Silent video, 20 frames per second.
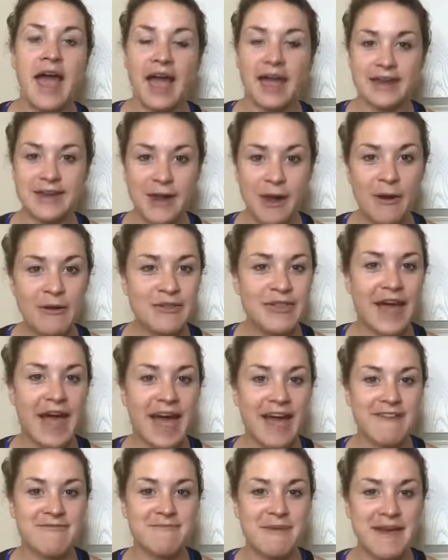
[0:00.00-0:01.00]
i know
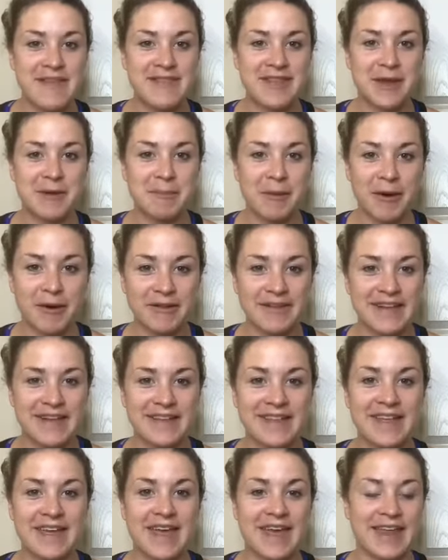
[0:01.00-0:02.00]
that i've been there
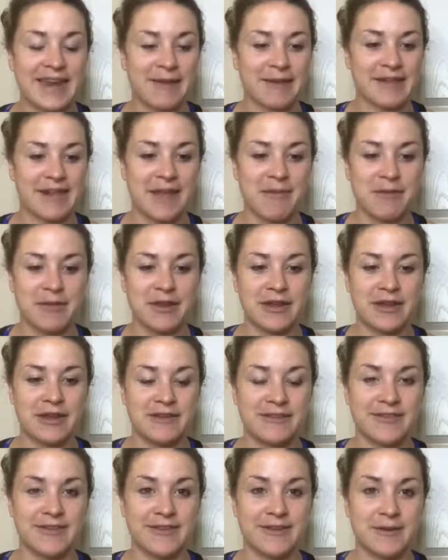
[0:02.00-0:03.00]
personally and i was able
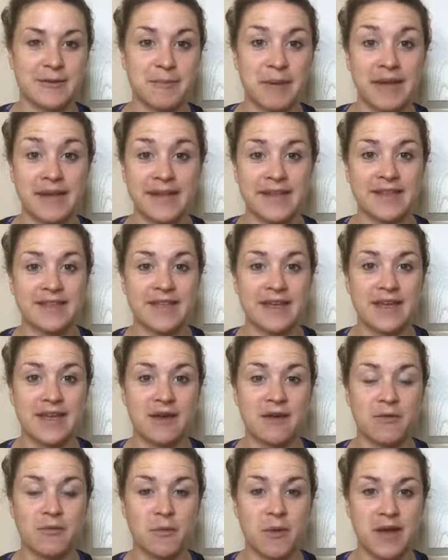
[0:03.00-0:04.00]
to
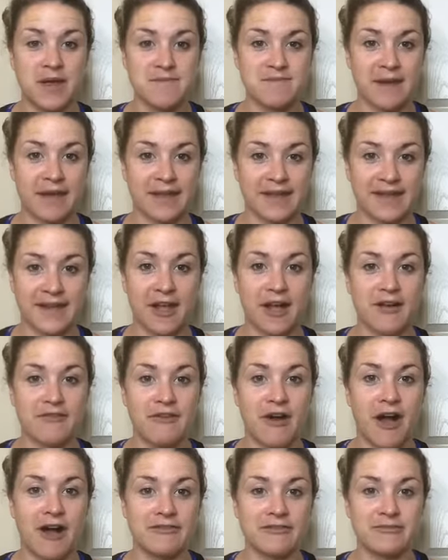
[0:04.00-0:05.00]
basically wean myself
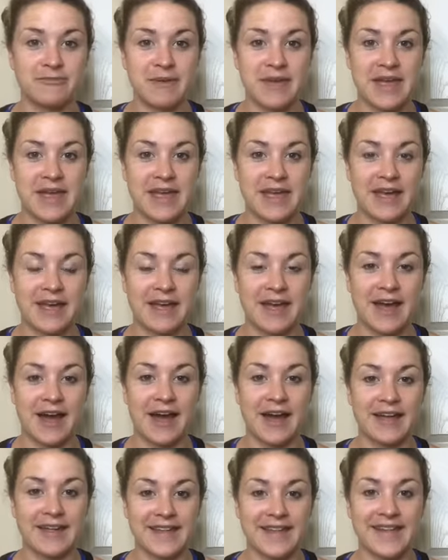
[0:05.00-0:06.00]
off of being uh,